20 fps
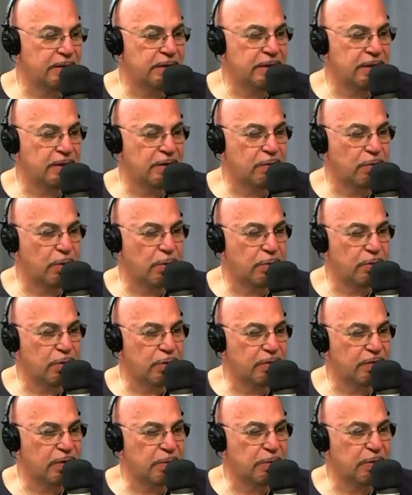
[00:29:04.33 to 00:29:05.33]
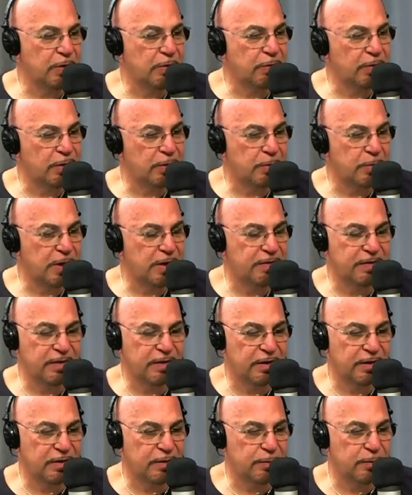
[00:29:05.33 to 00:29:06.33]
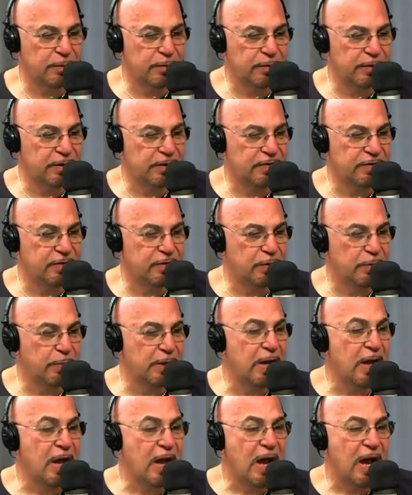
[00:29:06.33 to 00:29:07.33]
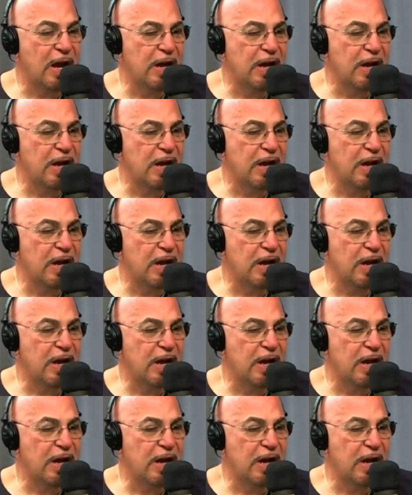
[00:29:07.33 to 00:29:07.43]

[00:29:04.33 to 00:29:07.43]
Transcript: their kids won't know something really basic and it'll be really stupid.